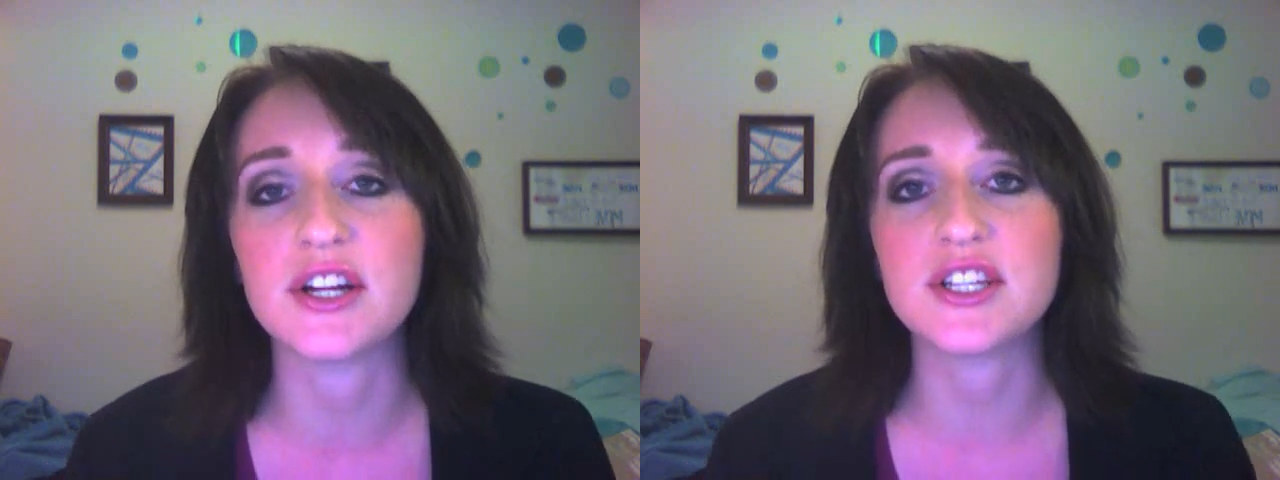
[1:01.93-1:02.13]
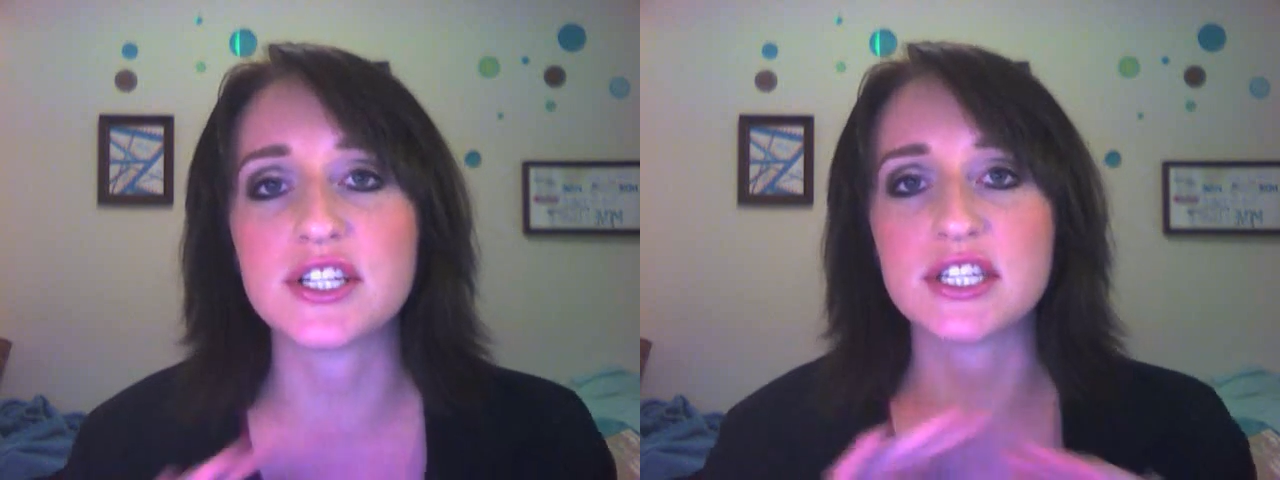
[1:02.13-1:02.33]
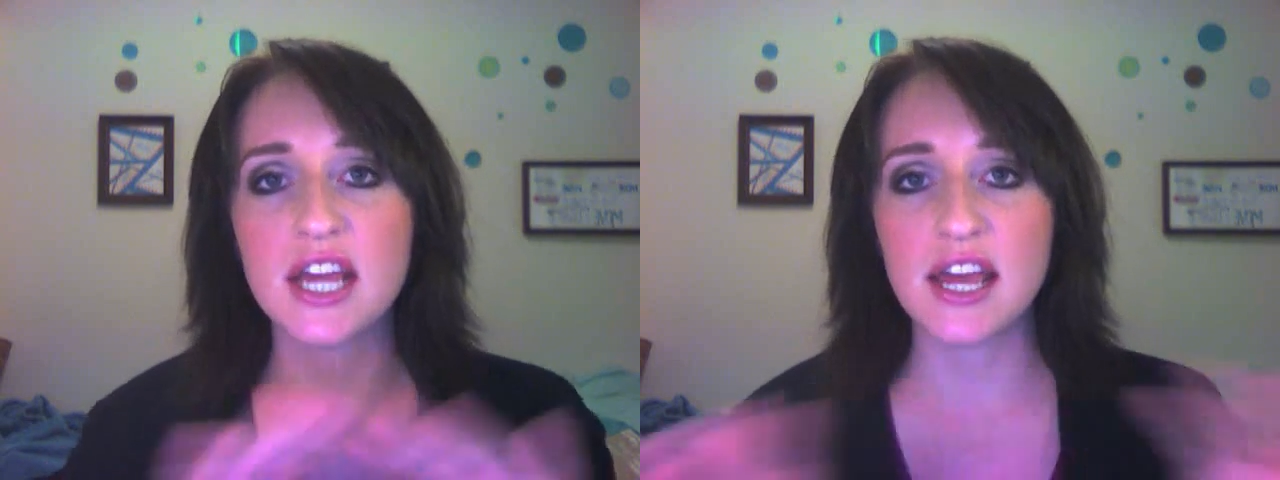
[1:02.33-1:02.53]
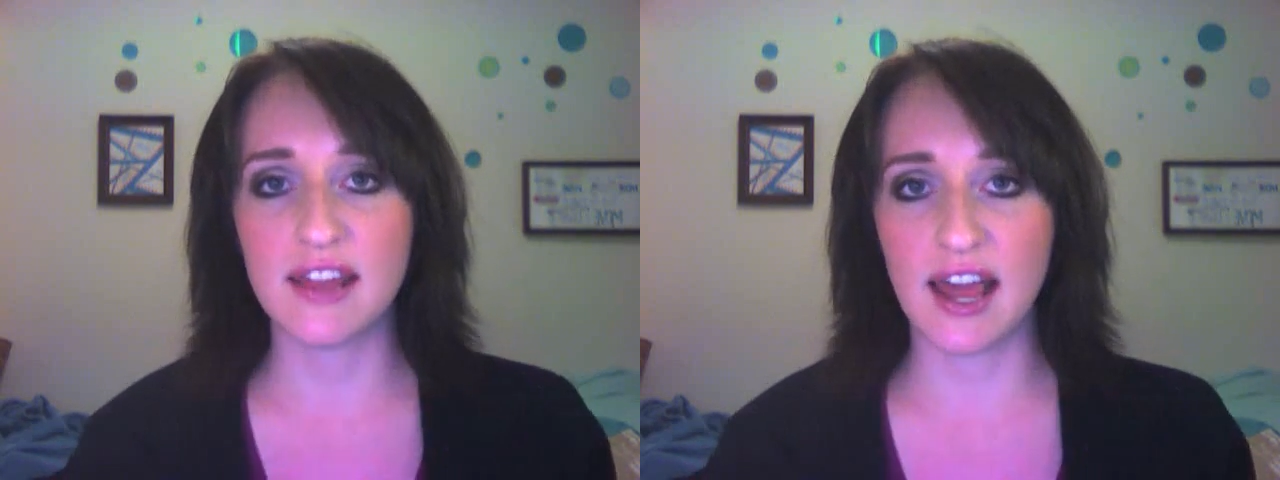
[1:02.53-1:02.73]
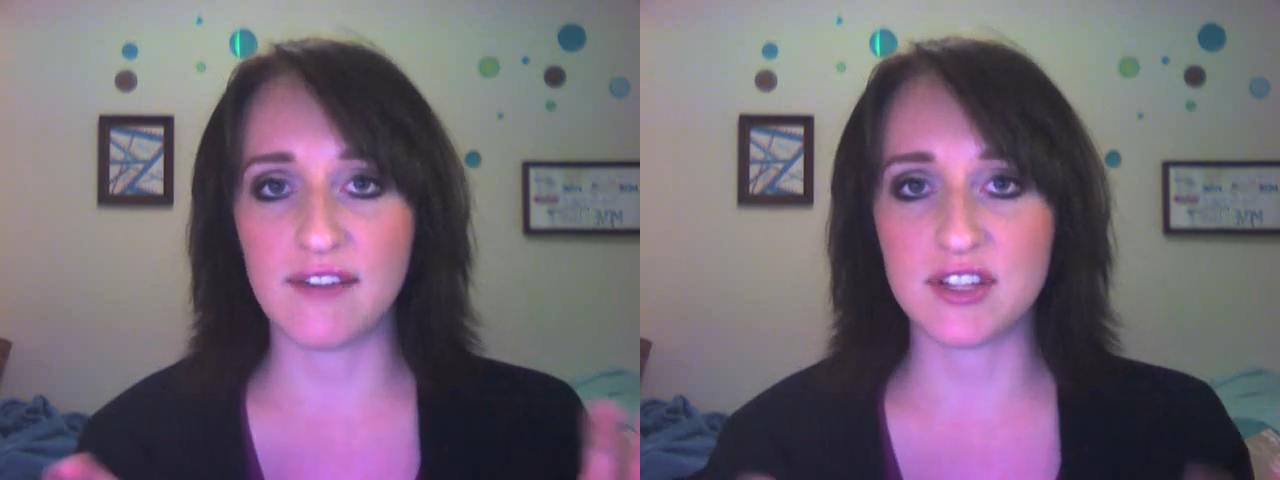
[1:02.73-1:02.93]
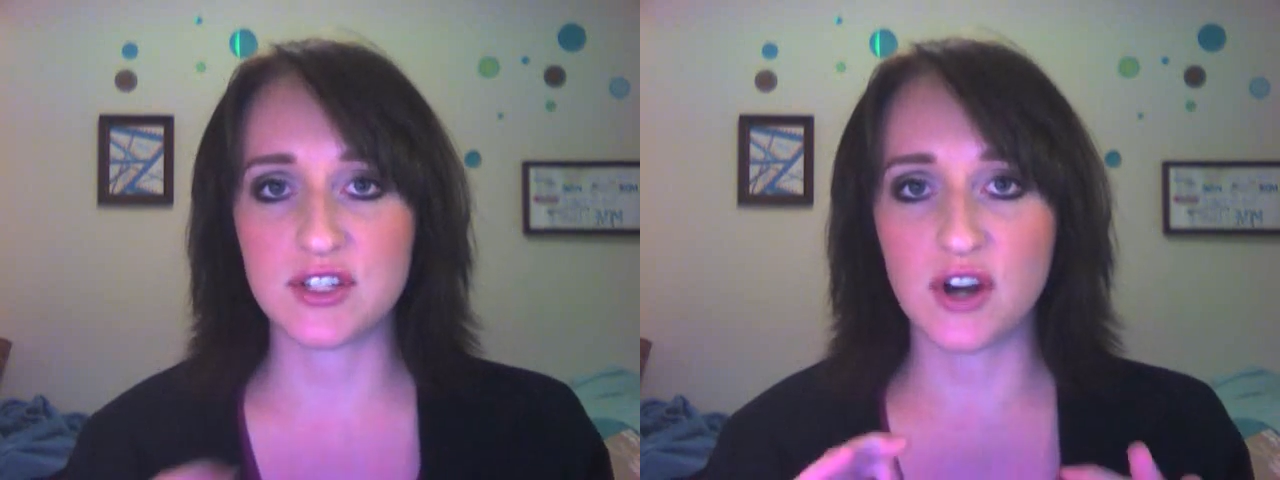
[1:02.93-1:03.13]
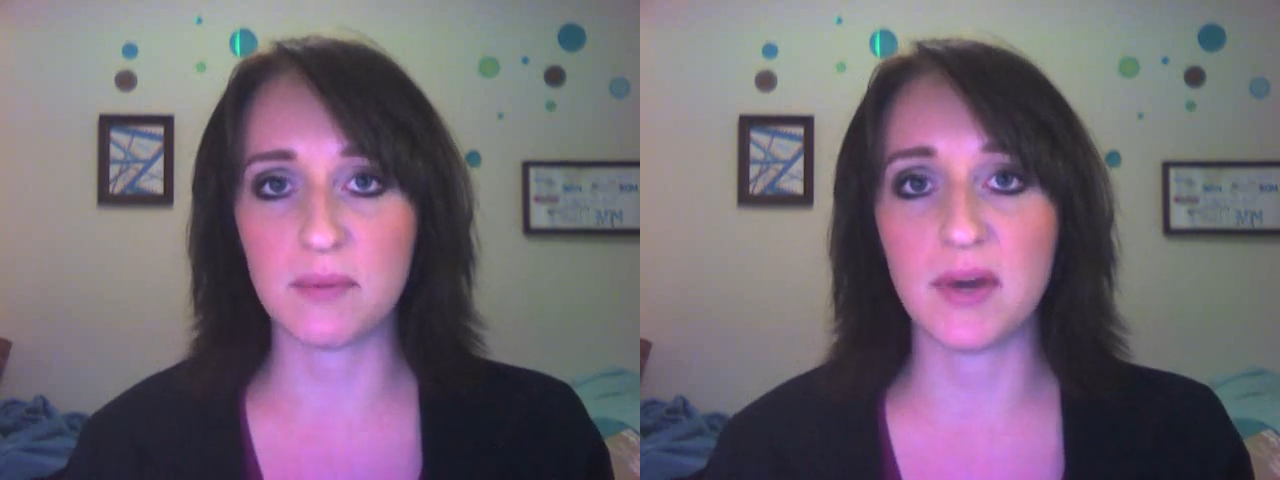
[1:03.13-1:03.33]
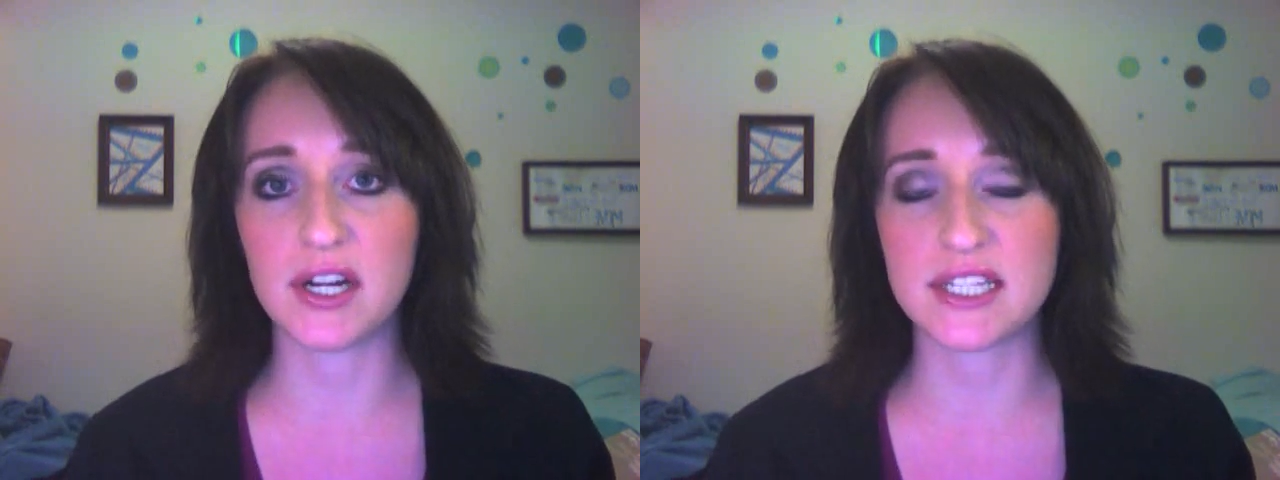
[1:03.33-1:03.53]
They have this
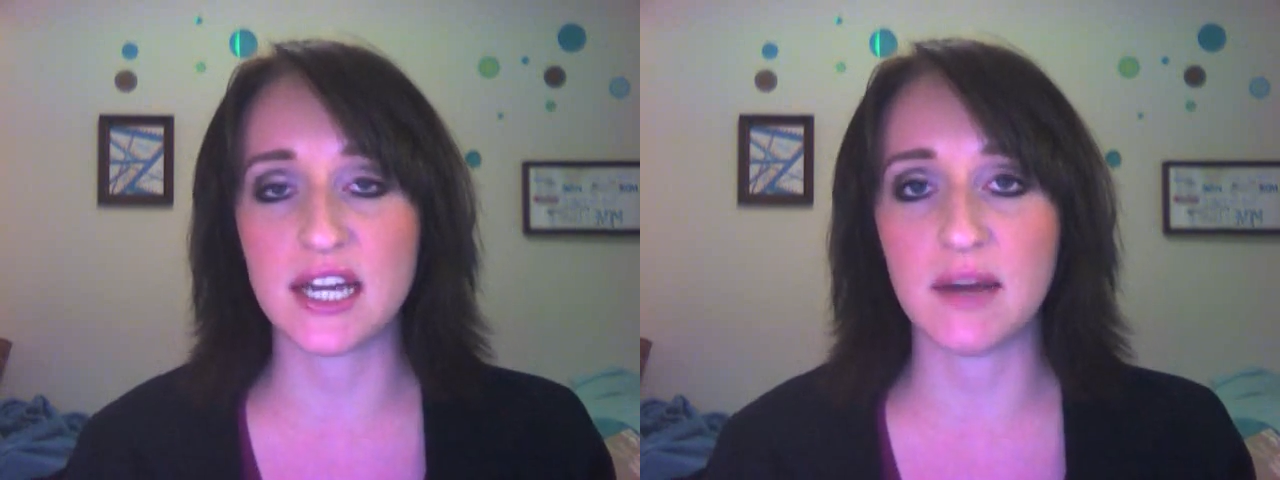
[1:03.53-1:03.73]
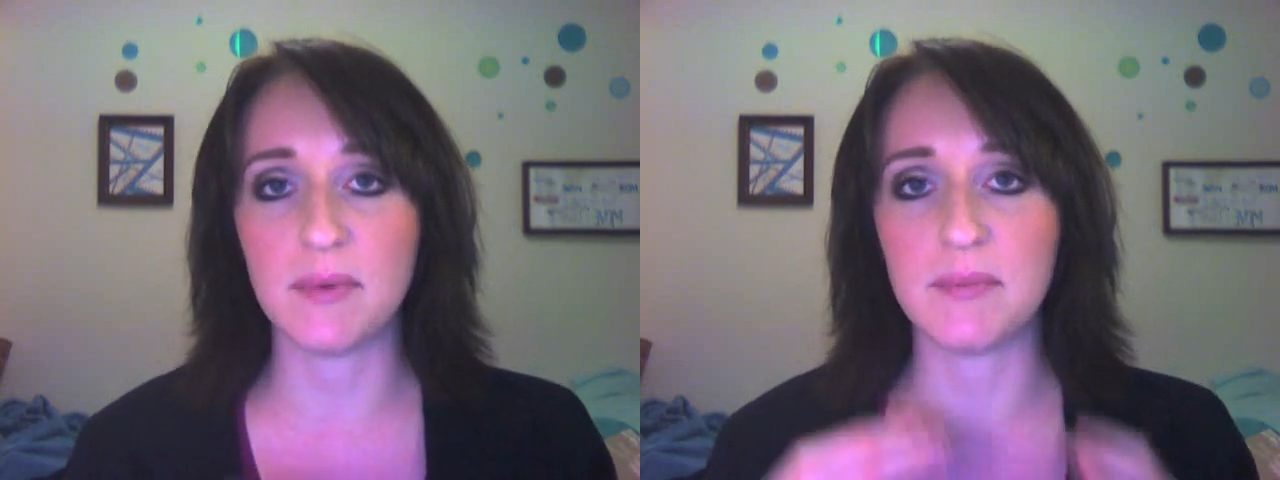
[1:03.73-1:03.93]
Dropbox set up